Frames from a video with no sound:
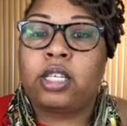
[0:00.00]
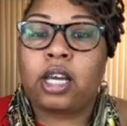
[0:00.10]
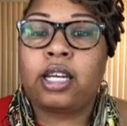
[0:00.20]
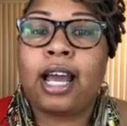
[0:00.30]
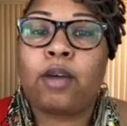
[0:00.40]

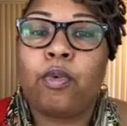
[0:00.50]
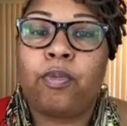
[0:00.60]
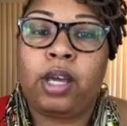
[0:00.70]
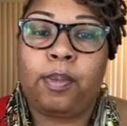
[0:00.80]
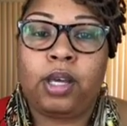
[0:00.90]
connect
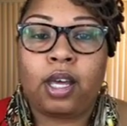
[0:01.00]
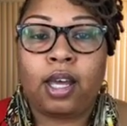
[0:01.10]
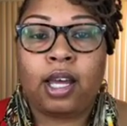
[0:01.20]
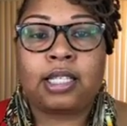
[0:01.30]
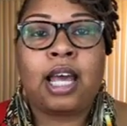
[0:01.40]
with me,
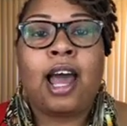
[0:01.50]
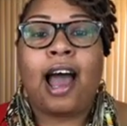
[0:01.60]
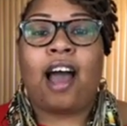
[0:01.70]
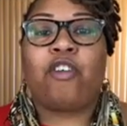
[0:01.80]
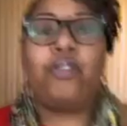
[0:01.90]
because
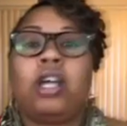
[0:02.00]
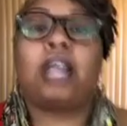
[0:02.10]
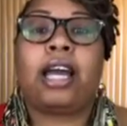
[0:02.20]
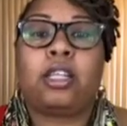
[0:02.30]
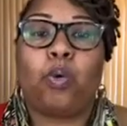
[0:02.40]
I feel
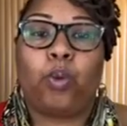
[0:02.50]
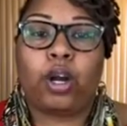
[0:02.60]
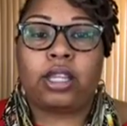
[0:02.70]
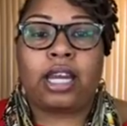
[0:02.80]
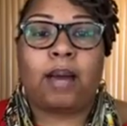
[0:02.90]
like the
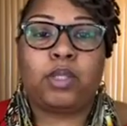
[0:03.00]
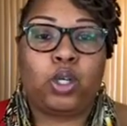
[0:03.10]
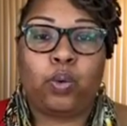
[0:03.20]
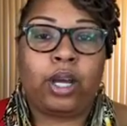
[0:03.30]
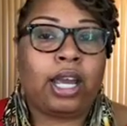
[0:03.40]
work that I'm
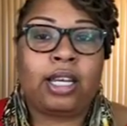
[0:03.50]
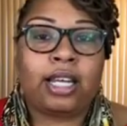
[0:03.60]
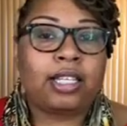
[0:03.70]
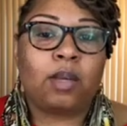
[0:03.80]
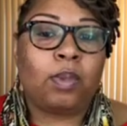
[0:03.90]
doing, it
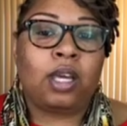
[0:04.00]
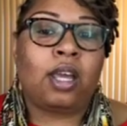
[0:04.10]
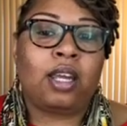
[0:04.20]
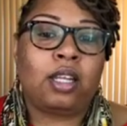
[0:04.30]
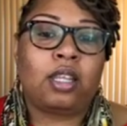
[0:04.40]
doesn't
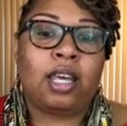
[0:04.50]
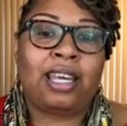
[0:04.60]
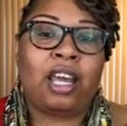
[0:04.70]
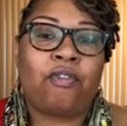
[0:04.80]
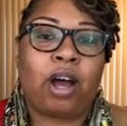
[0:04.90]
mean
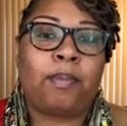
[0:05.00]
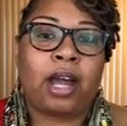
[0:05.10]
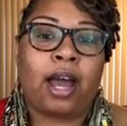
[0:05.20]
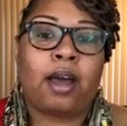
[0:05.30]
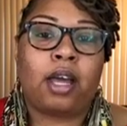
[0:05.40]
anything if I'm
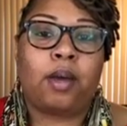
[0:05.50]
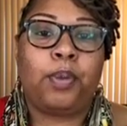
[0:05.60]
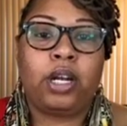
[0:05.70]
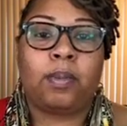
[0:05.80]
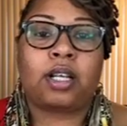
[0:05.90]
not
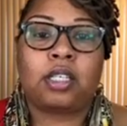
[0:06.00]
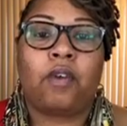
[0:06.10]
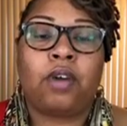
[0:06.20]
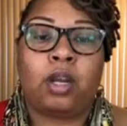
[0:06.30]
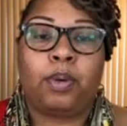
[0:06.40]
putting
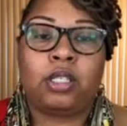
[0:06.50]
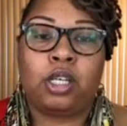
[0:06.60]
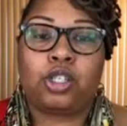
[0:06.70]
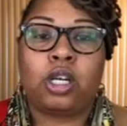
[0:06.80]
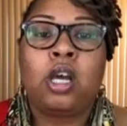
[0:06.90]
myself in a
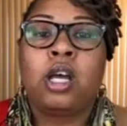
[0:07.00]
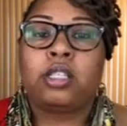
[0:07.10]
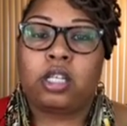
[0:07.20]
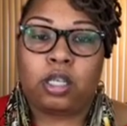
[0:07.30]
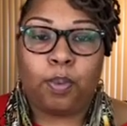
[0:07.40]
position
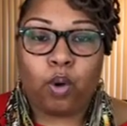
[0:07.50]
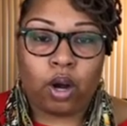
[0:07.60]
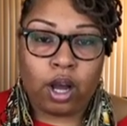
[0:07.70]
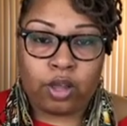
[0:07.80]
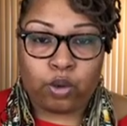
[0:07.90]
to
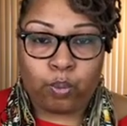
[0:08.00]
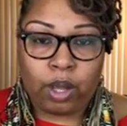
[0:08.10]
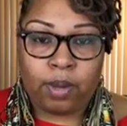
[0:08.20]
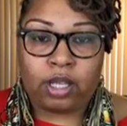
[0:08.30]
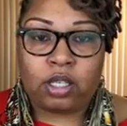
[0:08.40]
support other
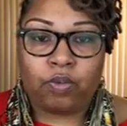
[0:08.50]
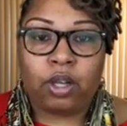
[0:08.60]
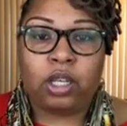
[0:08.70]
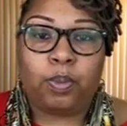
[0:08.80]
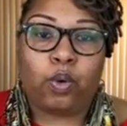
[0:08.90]
women, to
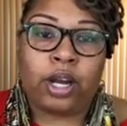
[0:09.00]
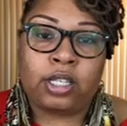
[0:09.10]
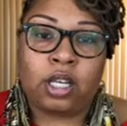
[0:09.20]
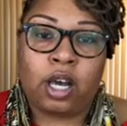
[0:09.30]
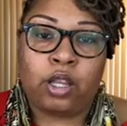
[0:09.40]
really pour
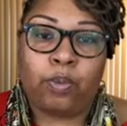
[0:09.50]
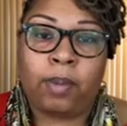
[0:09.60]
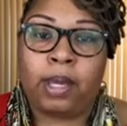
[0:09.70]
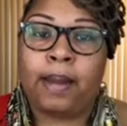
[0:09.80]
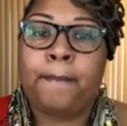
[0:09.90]
into other
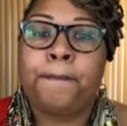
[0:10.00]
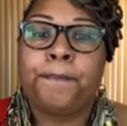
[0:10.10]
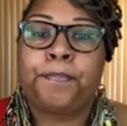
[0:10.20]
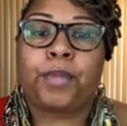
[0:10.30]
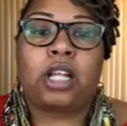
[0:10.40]
women
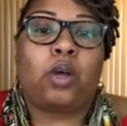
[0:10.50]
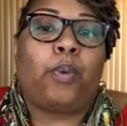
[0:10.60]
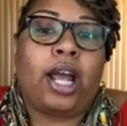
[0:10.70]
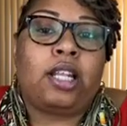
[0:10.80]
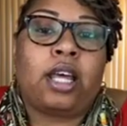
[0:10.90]
the
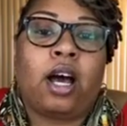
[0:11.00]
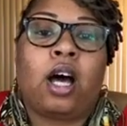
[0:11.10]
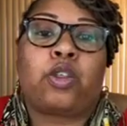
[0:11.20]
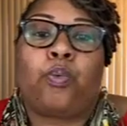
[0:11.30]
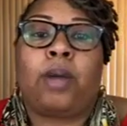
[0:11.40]
way that
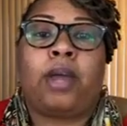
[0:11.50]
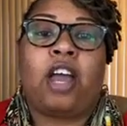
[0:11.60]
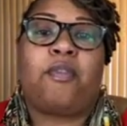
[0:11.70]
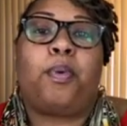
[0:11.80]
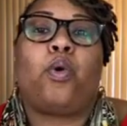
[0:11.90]
other women
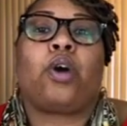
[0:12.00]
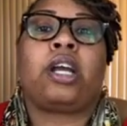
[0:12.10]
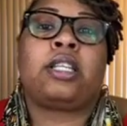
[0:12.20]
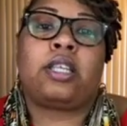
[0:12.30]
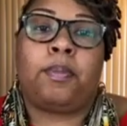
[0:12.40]
have
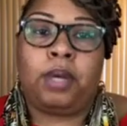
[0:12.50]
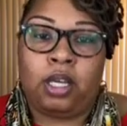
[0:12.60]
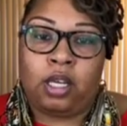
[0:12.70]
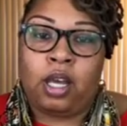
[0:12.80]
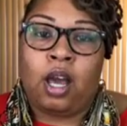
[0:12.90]
poured into
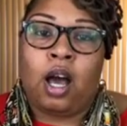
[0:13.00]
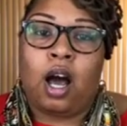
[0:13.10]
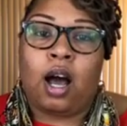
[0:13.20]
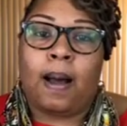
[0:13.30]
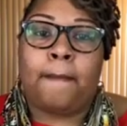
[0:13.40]
me.
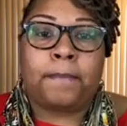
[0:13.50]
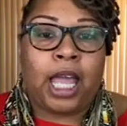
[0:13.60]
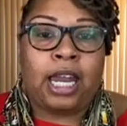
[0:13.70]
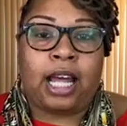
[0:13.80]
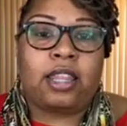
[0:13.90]
And
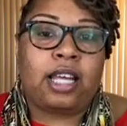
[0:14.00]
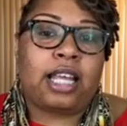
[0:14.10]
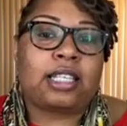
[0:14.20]
I think